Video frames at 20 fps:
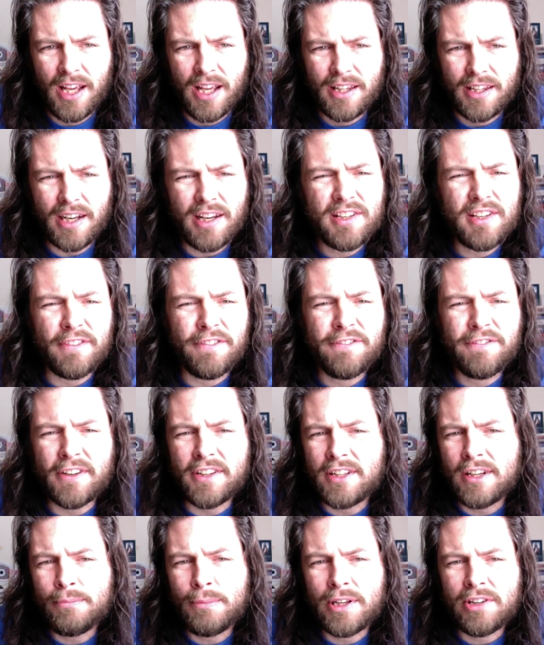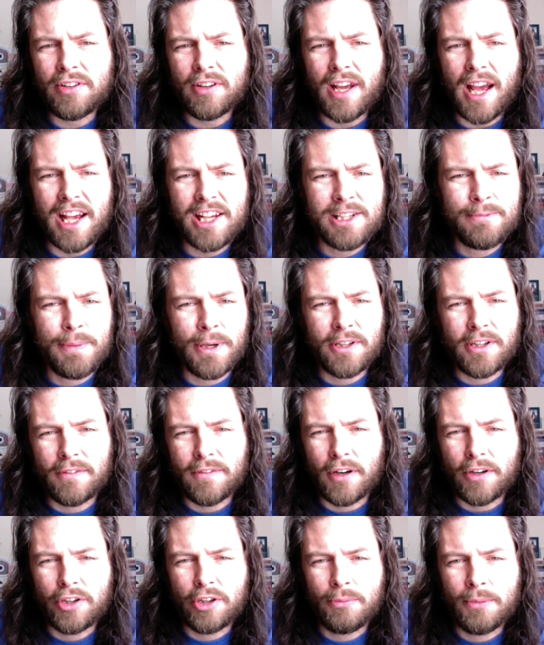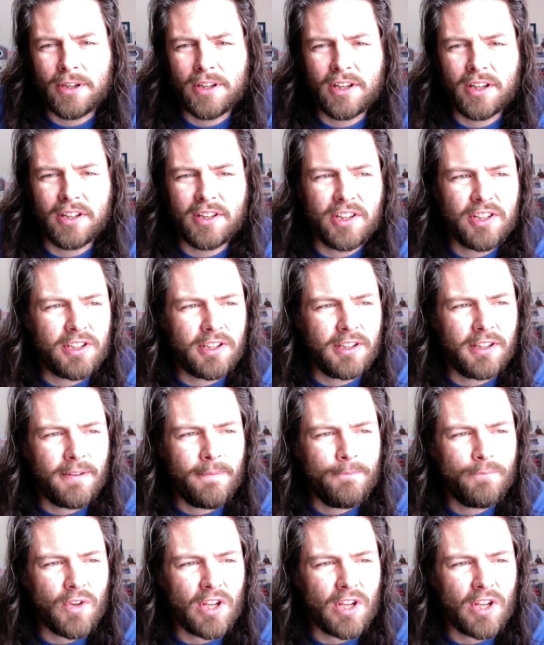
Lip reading: That is a fundamental aspect of our human condition,